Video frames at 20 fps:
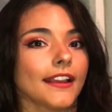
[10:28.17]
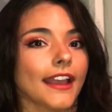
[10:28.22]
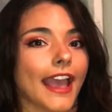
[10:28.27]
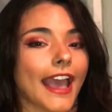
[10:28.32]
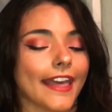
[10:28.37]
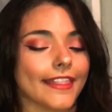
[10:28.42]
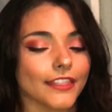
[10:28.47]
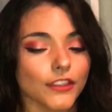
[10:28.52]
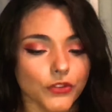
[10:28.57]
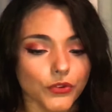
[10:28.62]

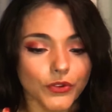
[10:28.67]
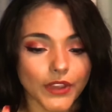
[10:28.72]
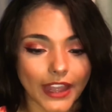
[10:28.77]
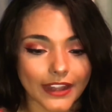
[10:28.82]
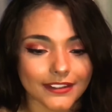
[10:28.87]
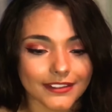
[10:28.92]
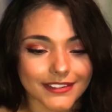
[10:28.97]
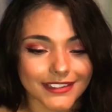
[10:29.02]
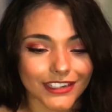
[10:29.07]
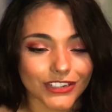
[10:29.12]
And you
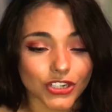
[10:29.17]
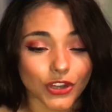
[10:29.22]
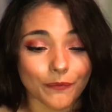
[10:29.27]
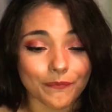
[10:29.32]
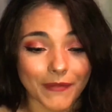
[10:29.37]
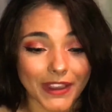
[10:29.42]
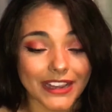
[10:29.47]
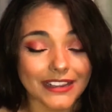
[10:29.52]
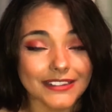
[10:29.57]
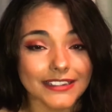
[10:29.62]
get such
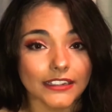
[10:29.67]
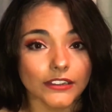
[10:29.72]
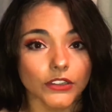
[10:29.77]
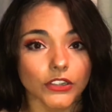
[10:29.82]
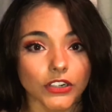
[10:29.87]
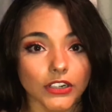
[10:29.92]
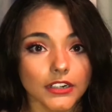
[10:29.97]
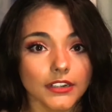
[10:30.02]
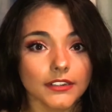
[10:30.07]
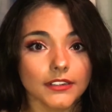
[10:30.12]
amazing
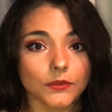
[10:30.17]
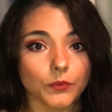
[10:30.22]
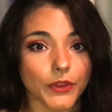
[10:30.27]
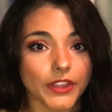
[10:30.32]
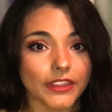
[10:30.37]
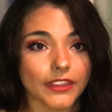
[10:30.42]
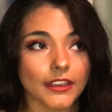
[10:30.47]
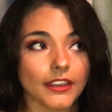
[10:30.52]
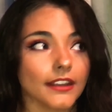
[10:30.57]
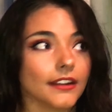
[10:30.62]
looks
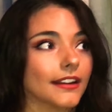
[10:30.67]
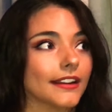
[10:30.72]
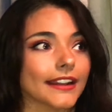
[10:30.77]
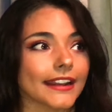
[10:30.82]
with it.